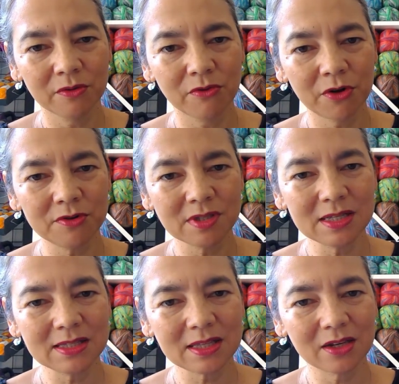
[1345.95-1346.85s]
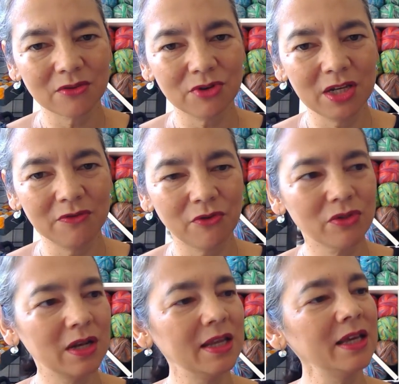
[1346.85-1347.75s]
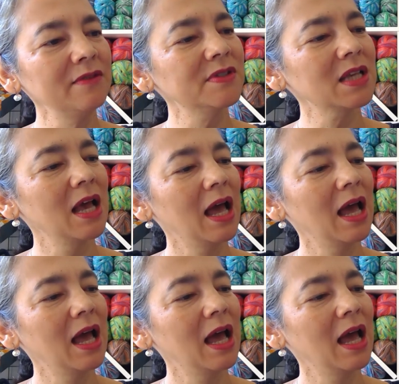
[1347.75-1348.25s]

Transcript: roses and green for the leaves.